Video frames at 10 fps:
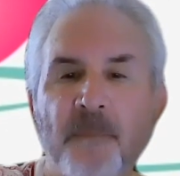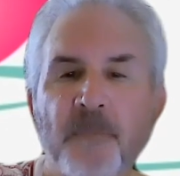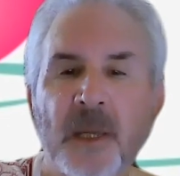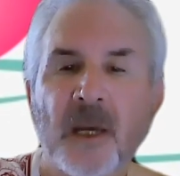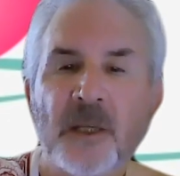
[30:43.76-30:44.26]

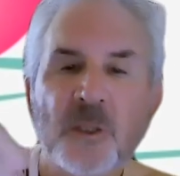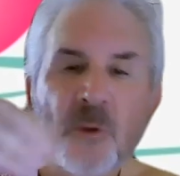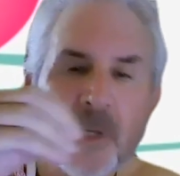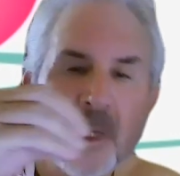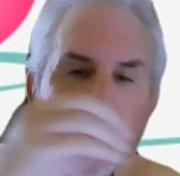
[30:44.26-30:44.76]
Because
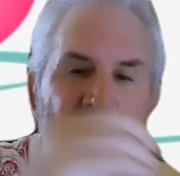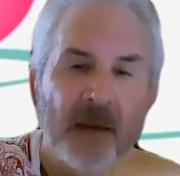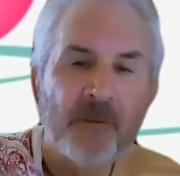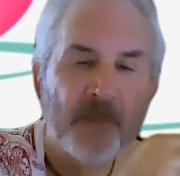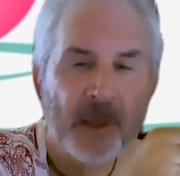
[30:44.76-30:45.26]
you can
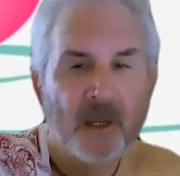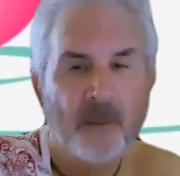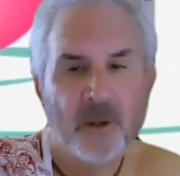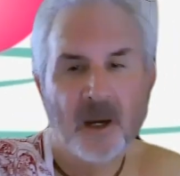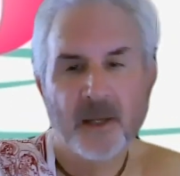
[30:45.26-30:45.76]
never
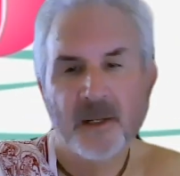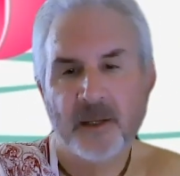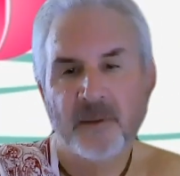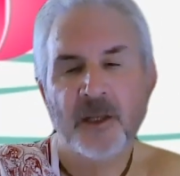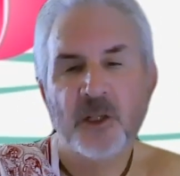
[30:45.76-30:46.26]
become God.
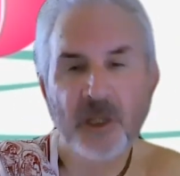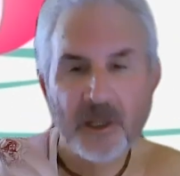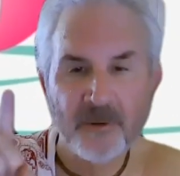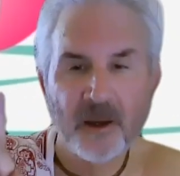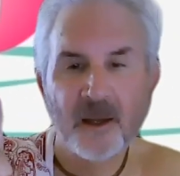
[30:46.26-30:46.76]
The
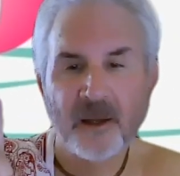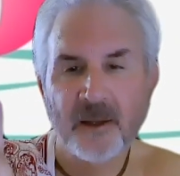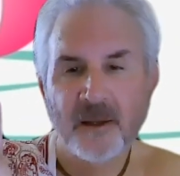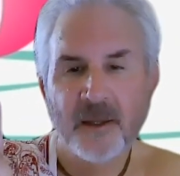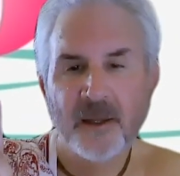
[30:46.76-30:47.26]

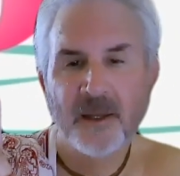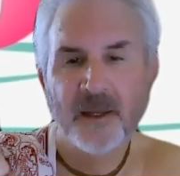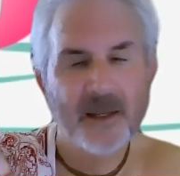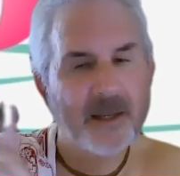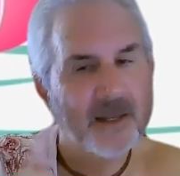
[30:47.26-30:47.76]
jiva
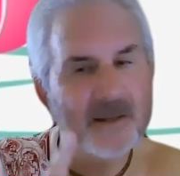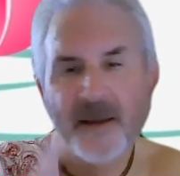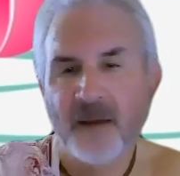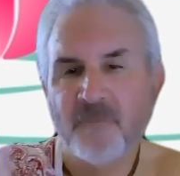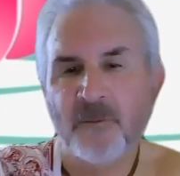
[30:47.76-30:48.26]

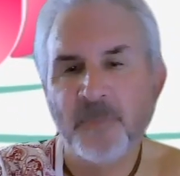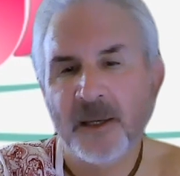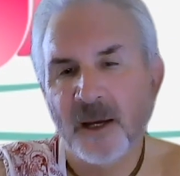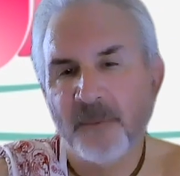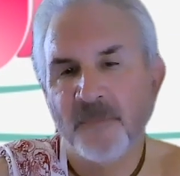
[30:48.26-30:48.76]
can never
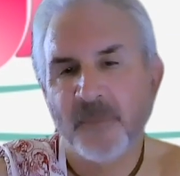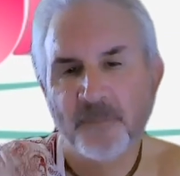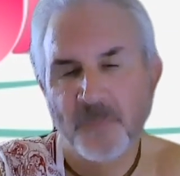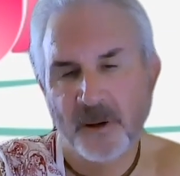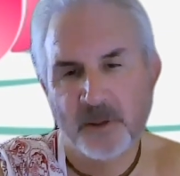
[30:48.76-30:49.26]
become
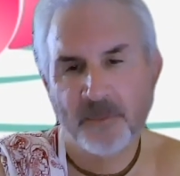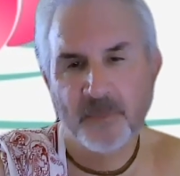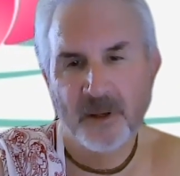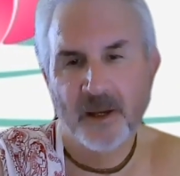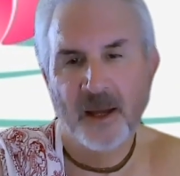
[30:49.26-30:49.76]

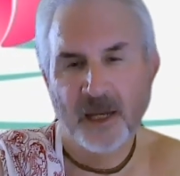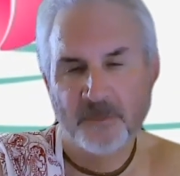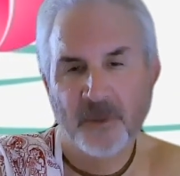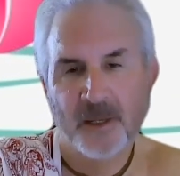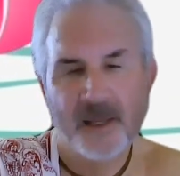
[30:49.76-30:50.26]
param
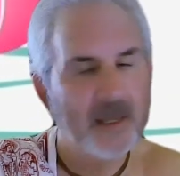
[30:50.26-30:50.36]
atma.